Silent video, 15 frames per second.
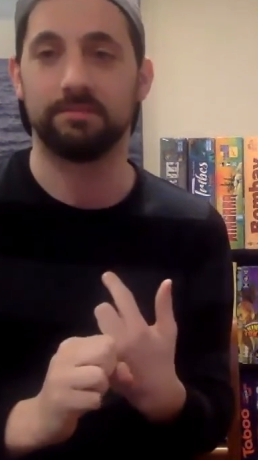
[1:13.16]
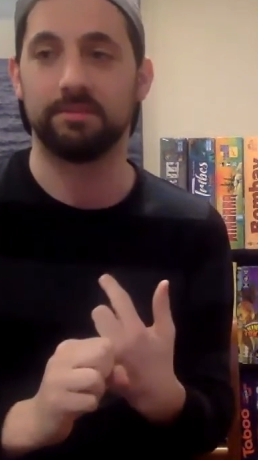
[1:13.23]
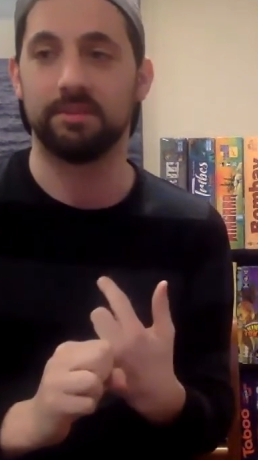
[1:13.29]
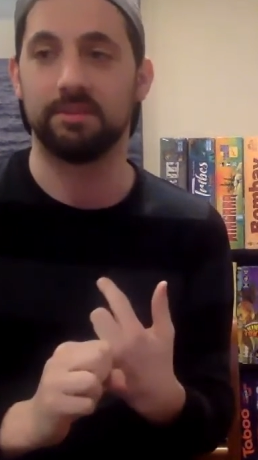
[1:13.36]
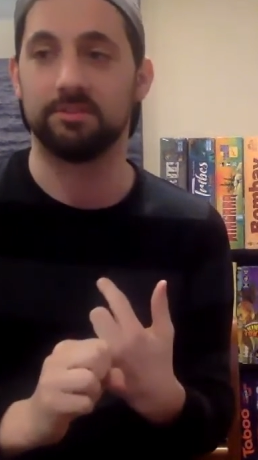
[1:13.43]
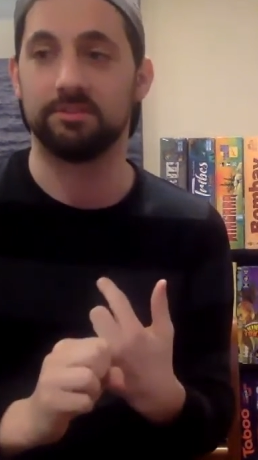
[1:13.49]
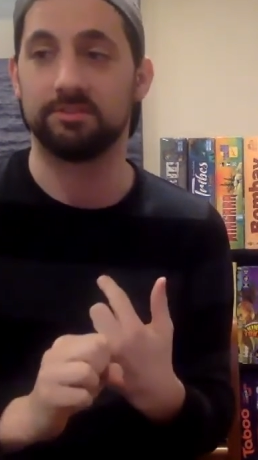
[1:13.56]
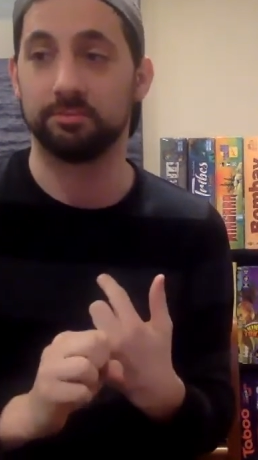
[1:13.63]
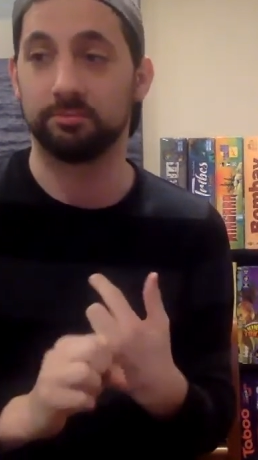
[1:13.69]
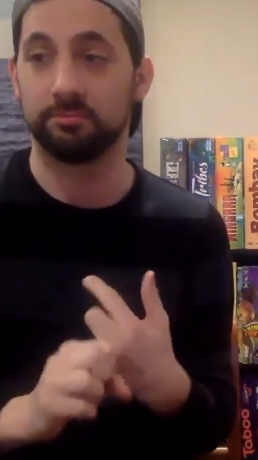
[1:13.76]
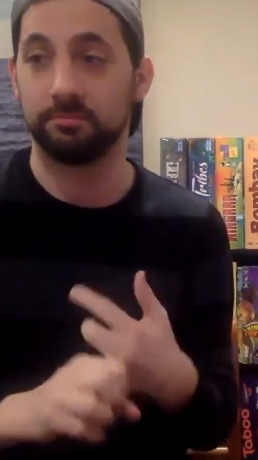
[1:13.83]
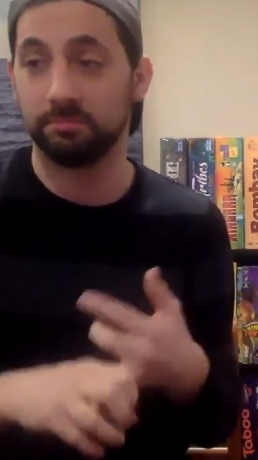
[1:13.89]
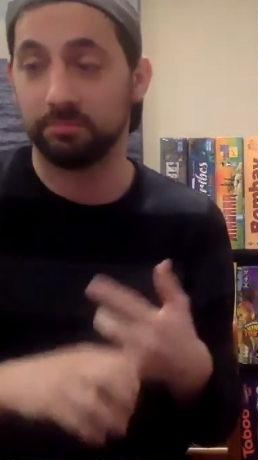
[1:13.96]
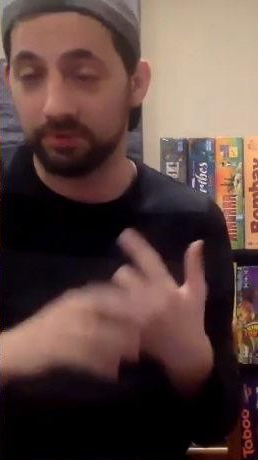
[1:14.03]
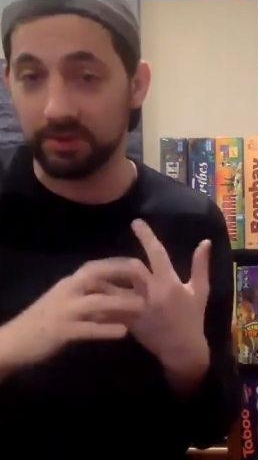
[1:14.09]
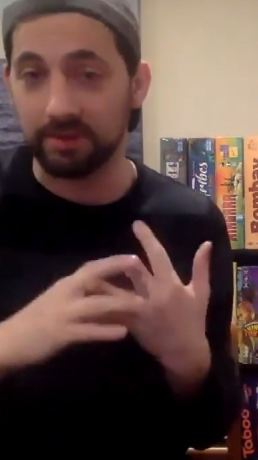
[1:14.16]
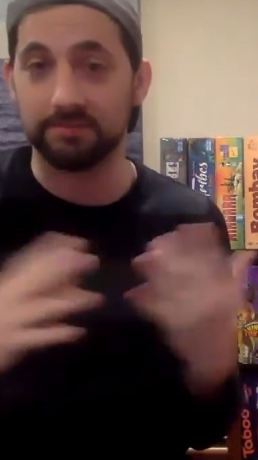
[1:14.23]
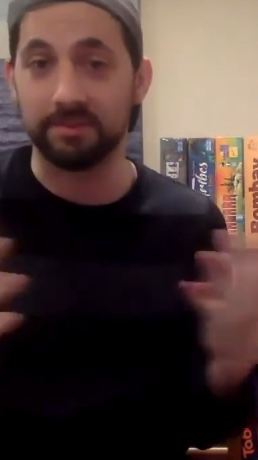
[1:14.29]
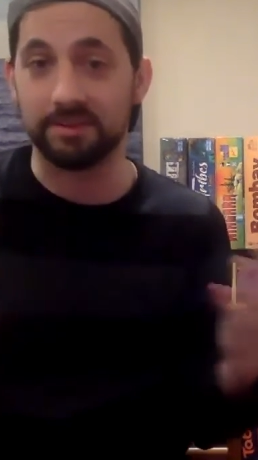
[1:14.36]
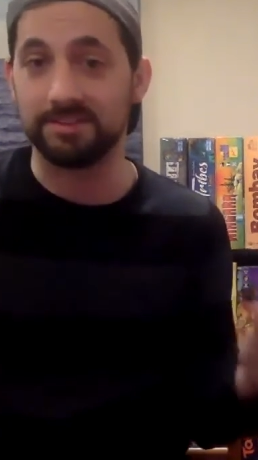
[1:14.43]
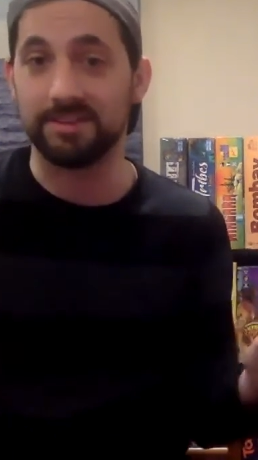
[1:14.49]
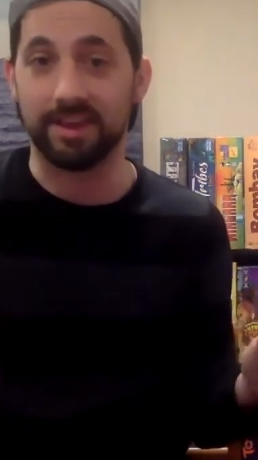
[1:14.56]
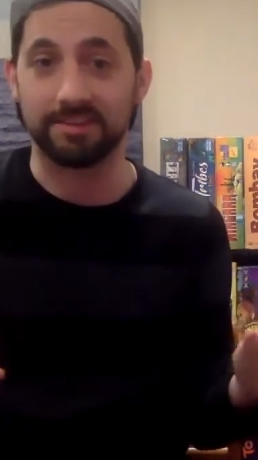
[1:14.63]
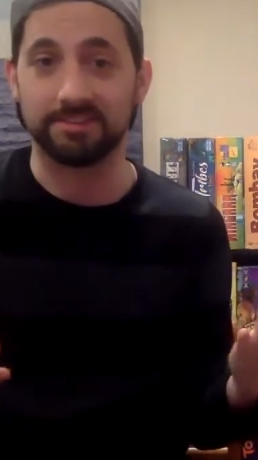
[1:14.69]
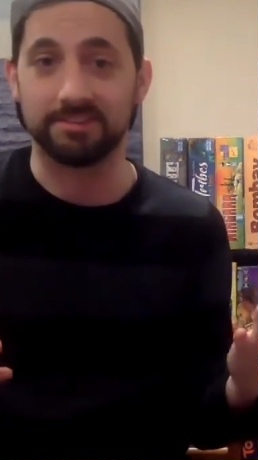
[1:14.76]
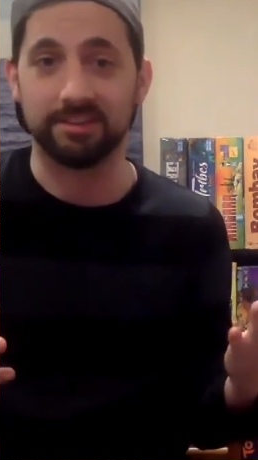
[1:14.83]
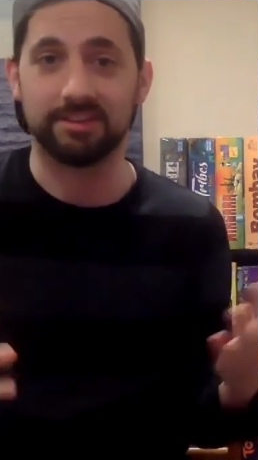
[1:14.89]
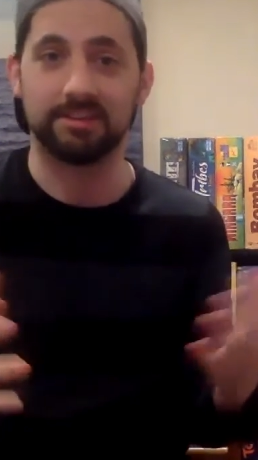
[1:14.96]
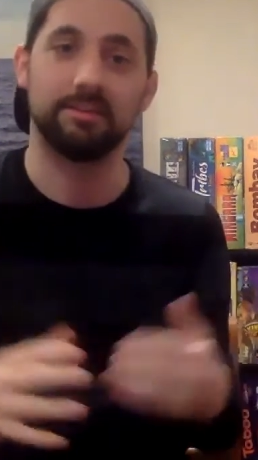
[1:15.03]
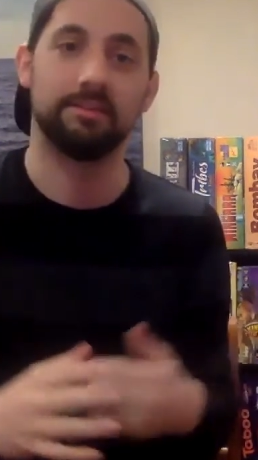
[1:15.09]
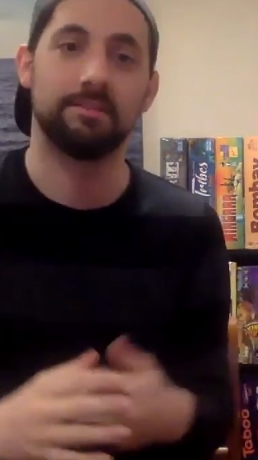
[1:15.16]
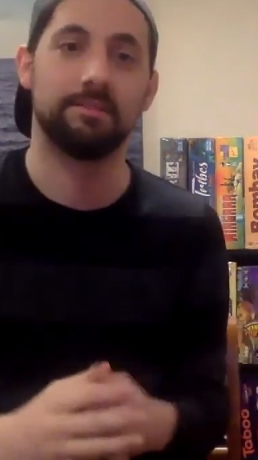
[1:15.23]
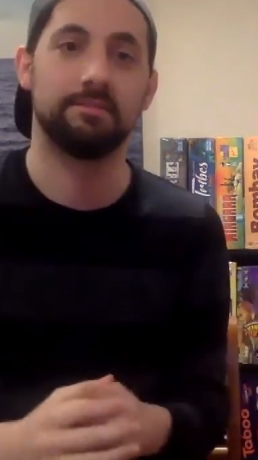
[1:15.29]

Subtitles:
is pretty fantastic,